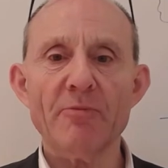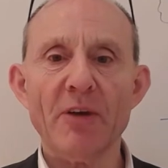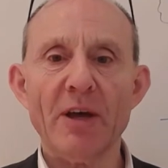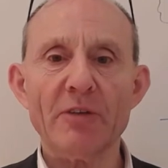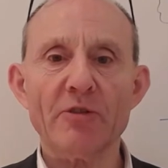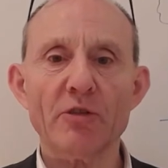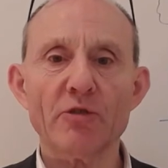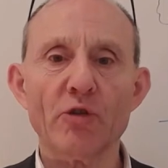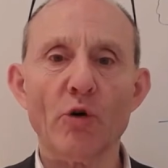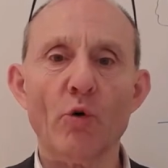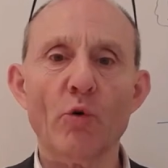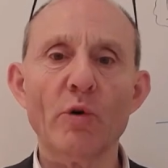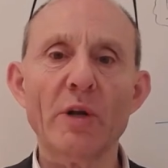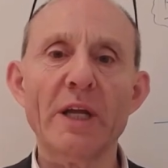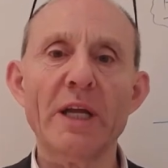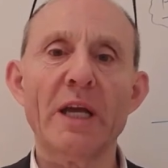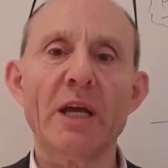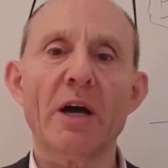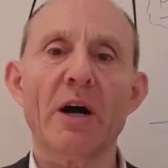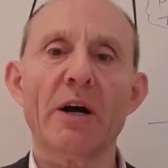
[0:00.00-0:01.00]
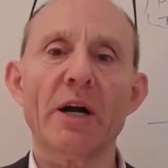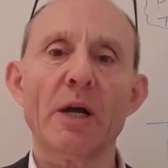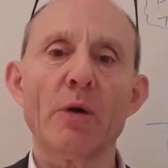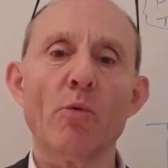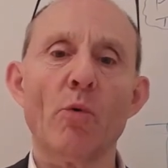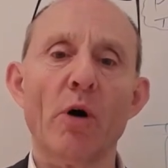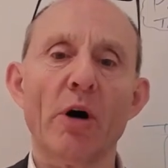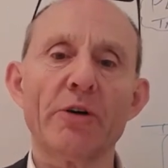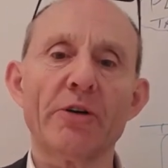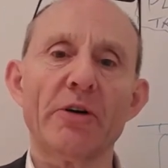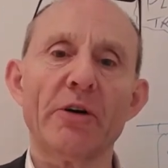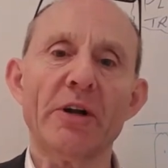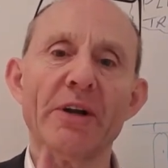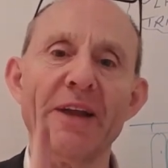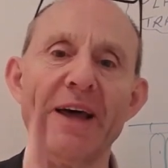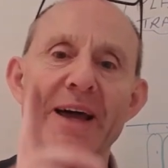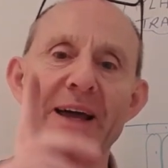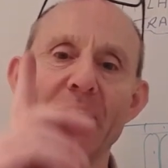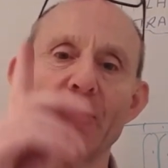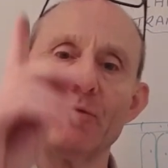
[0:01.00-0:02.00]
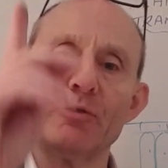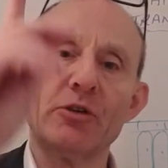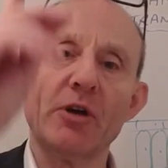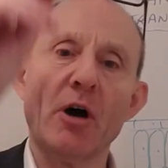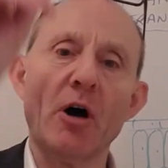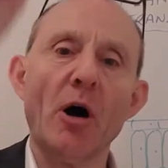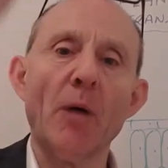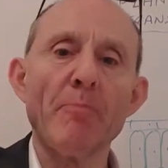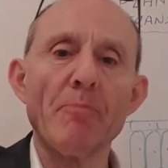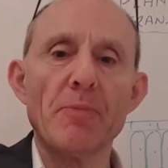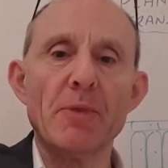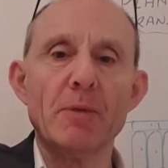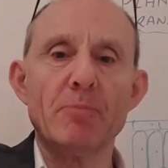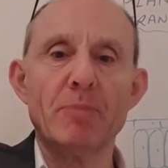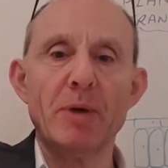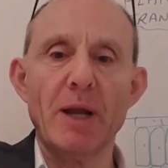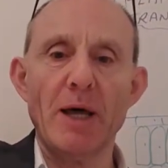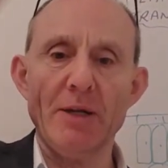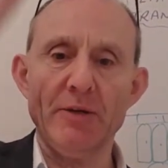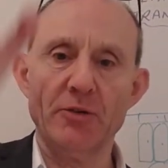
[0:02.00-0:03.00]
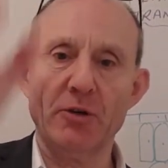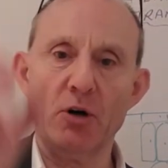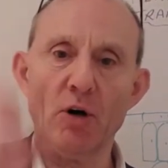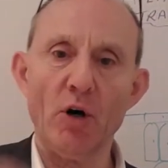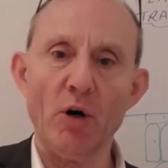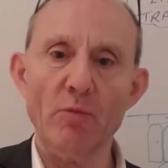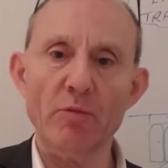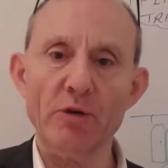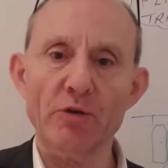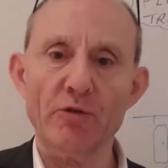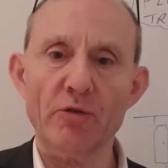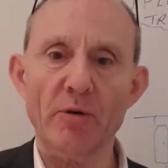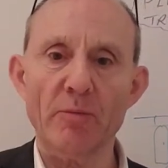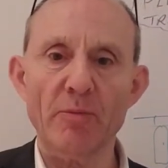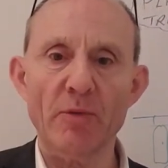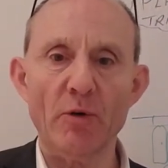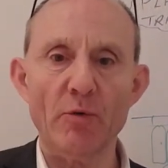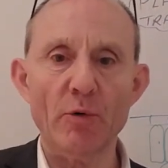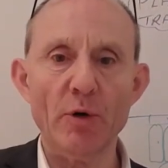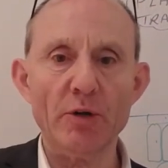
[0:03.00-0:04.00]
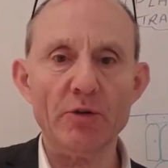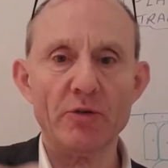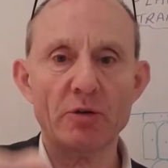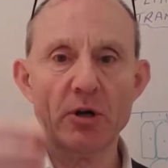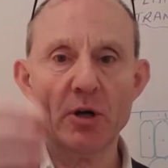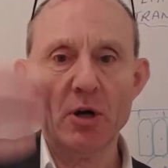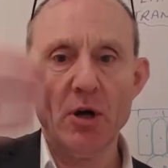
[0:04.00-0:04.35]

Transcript: vessels only carry water and ions up the plant, always from the root.